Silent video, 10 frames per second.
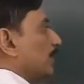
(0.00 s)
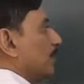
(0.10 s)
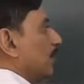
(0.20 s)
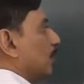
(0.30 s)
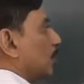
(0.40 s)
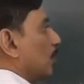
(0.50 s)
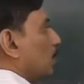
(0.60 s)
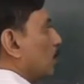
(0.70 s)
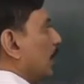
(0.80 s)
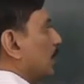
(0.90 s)
velocity along
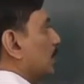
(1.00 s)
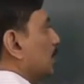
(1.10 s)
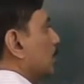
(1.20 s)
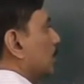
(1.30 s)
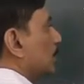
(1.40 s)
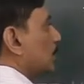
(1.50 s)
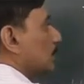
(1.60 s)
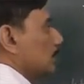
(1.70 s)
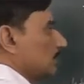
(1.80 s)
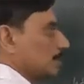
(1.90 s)
y-axis is equal to 0.